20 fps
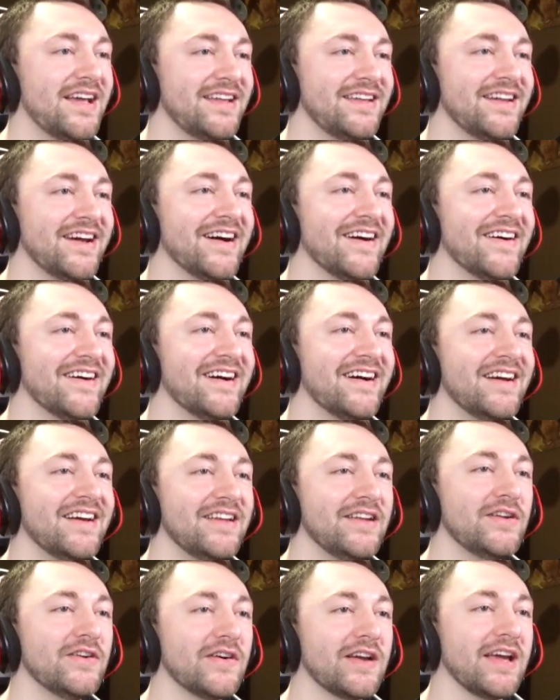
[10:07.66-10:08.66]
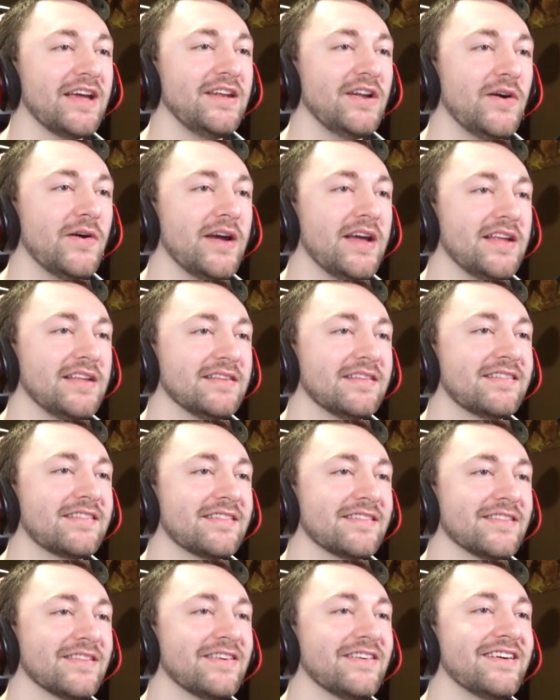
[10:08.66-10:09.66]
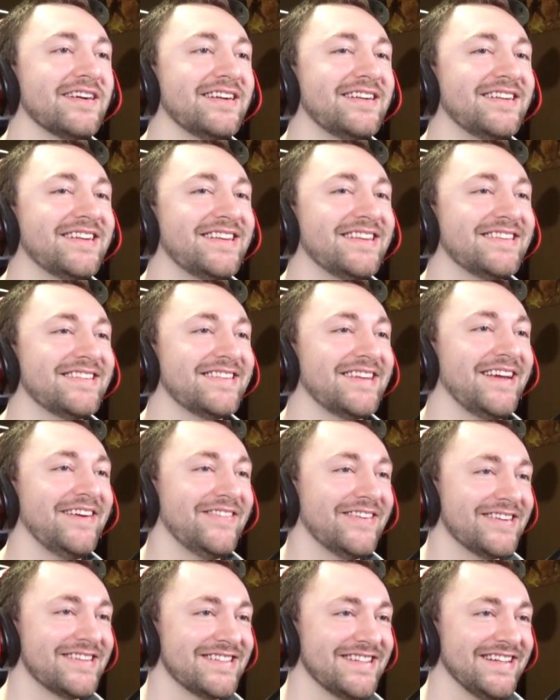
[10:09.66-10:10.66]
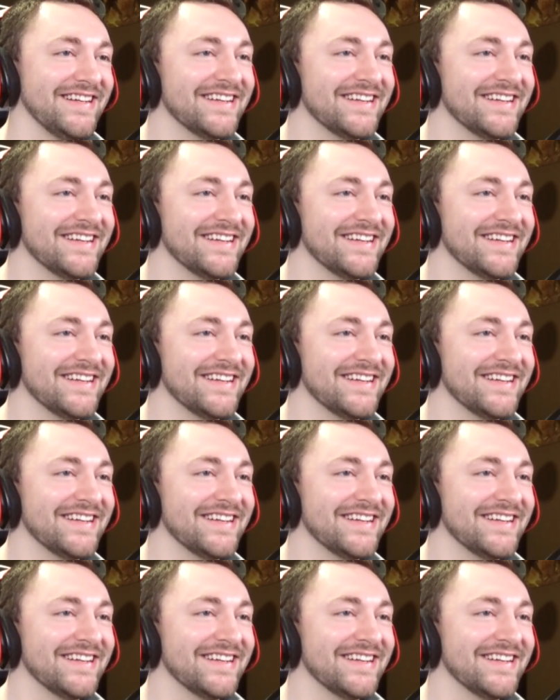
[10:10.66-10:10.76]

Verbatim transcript: No, you don't get no hints. Lauren can stay where she